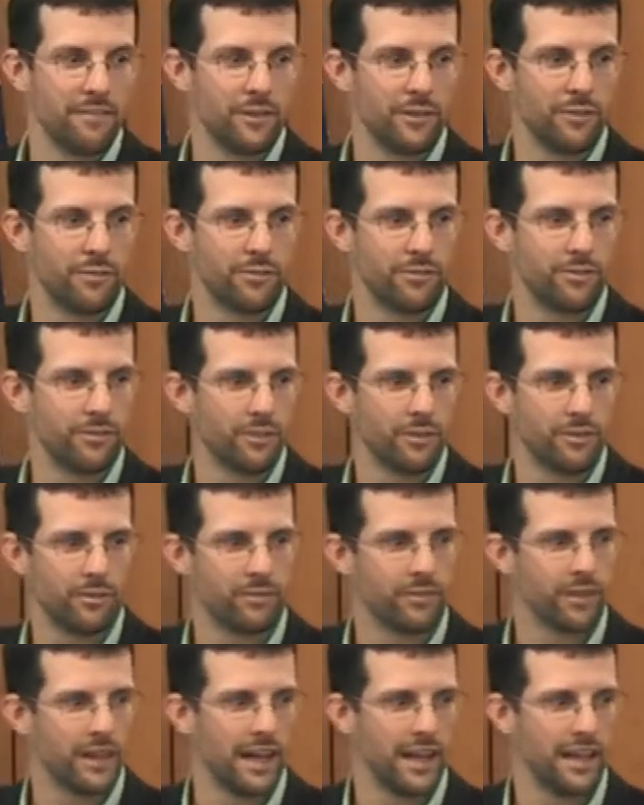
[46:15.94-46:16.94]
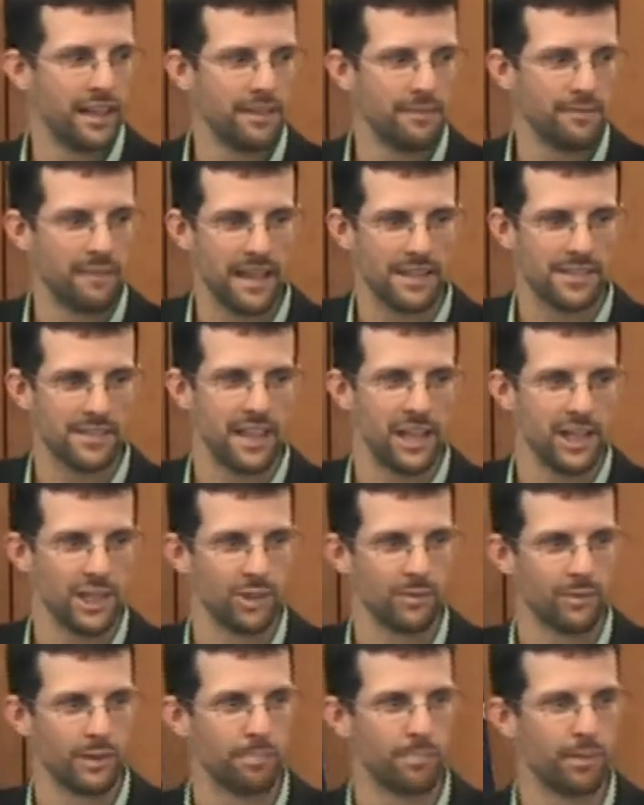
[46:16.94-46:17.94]
you've, you've uh, any
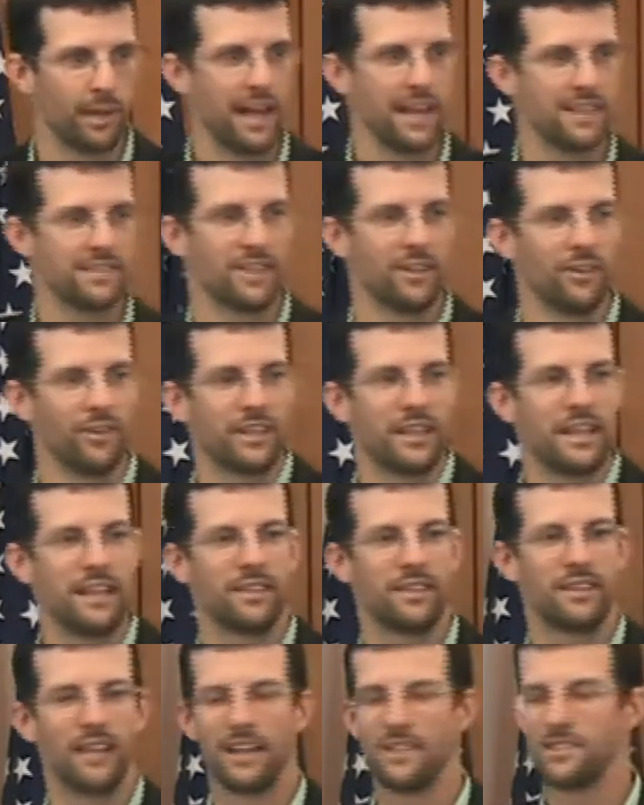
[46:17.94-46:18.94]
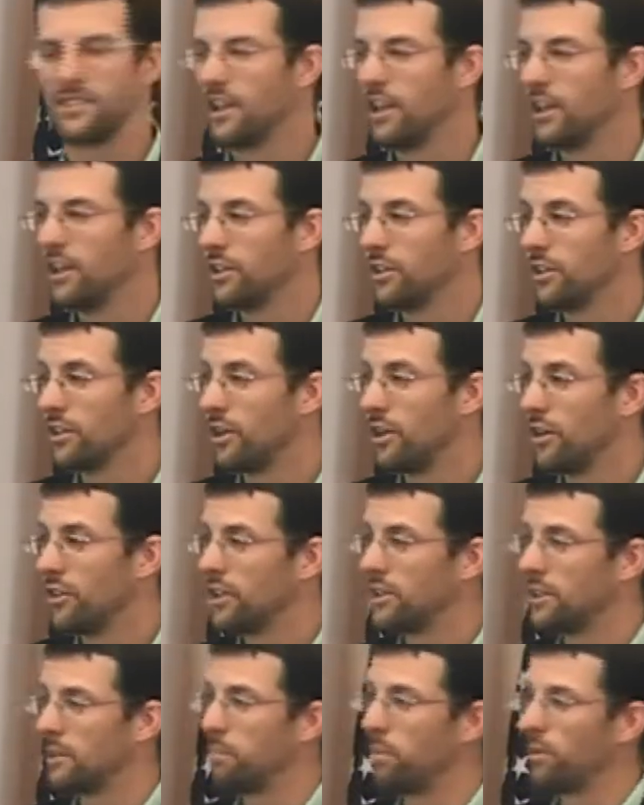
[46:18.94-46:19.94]
fascination with plants, I know Keith does, you'll know
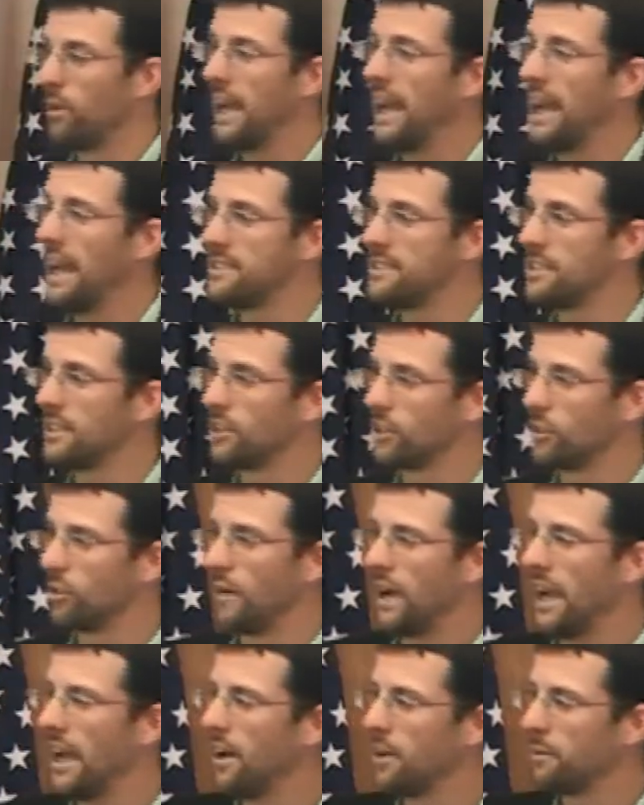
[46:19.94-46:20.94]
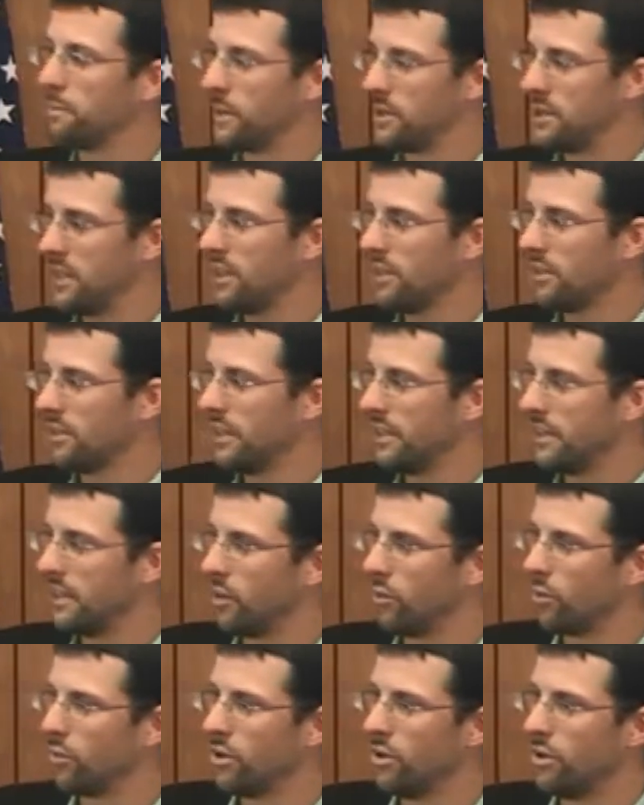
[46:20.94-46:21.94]
that the plants in the ground, particularly
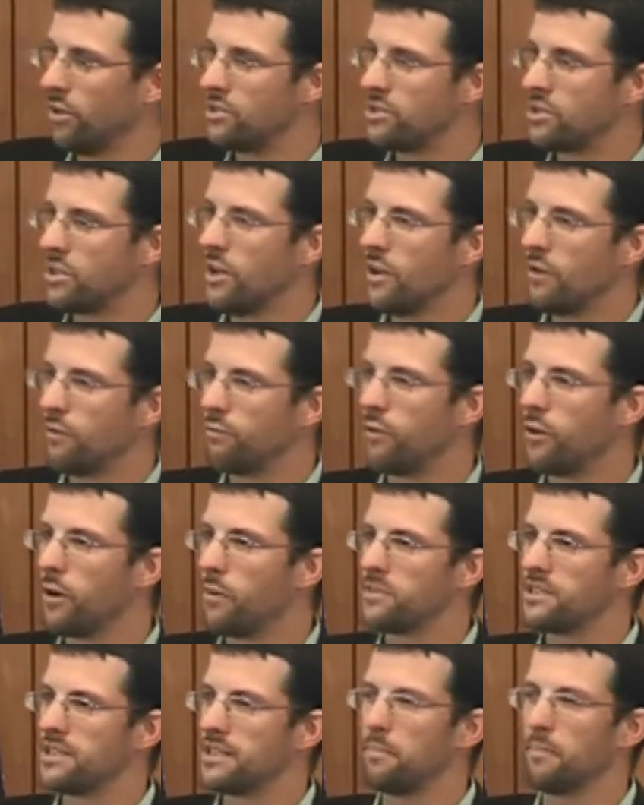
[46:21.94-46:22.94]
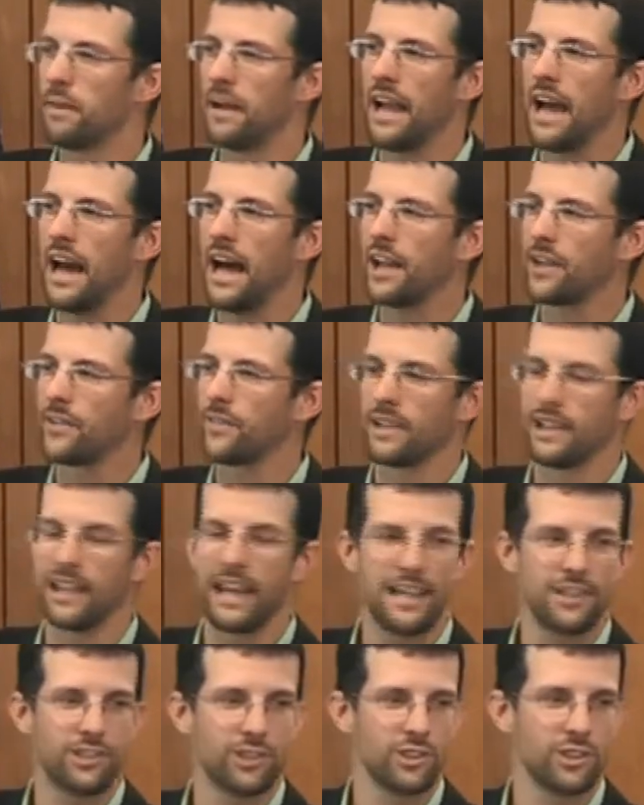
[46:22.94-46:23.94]
their roots, form symbiotic
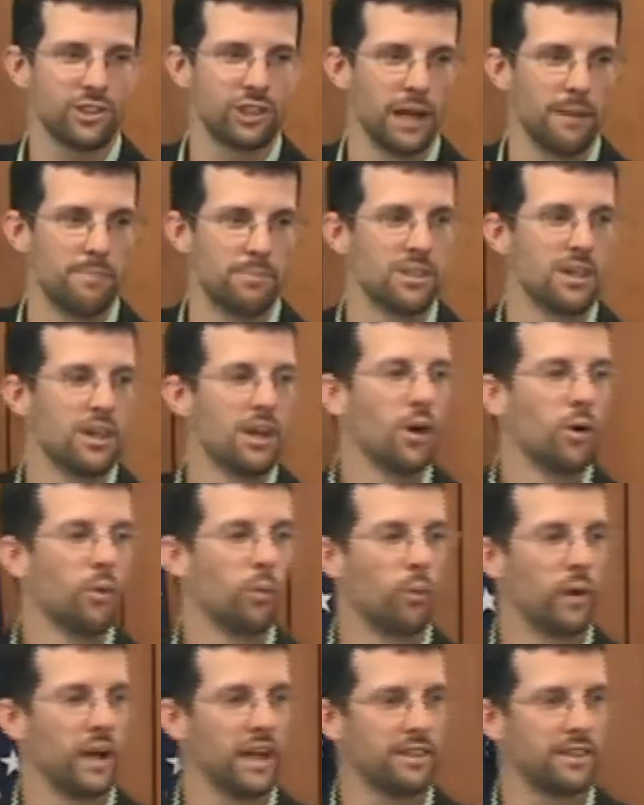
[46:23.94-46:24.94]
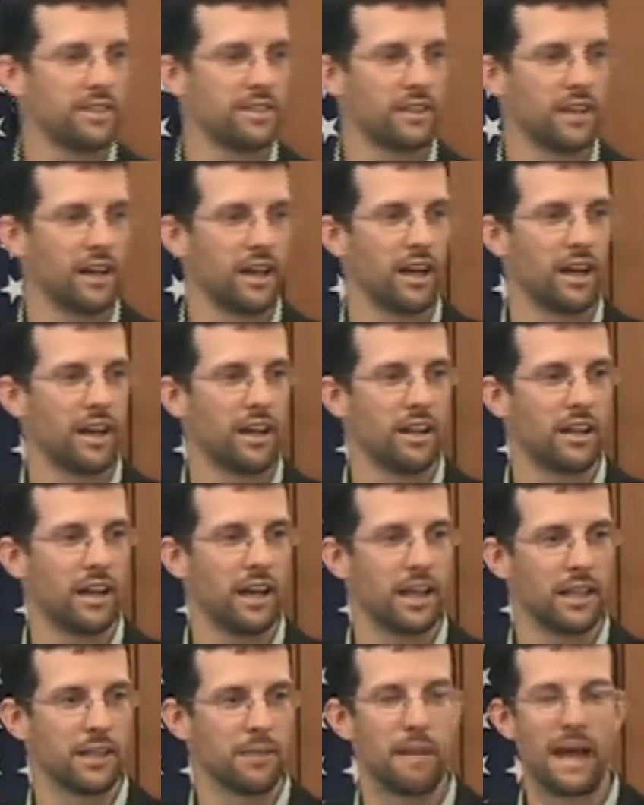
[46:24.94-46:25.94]
relationships with the,
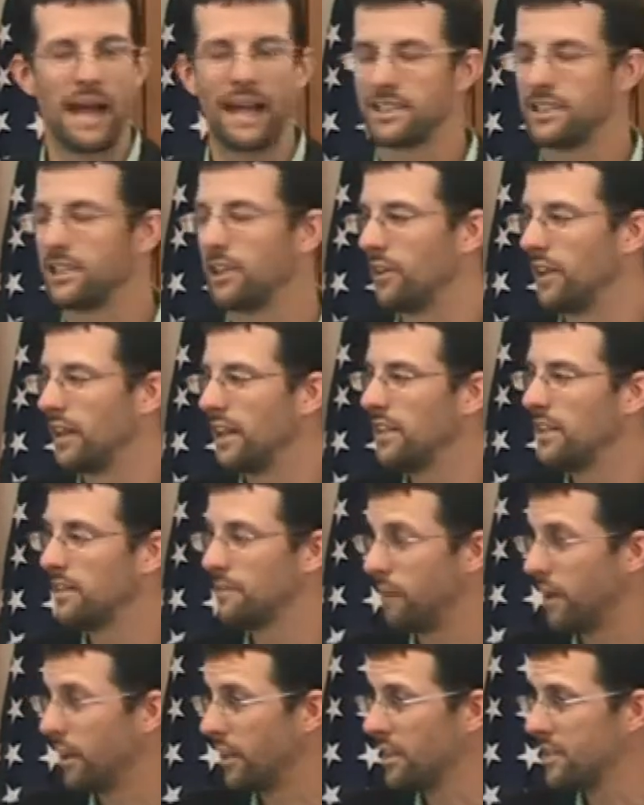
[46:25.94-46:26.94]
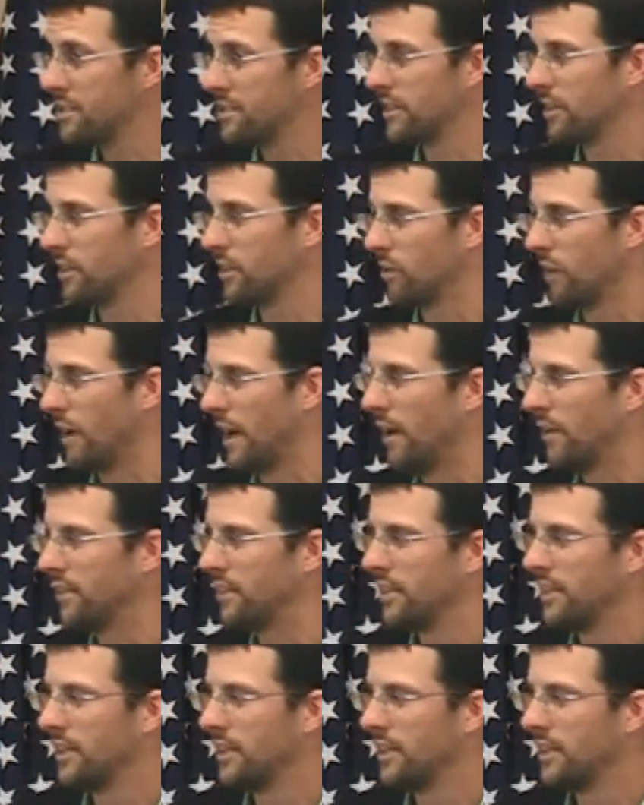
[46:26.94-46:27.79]
uh, the bacteria, the fungus in the ground.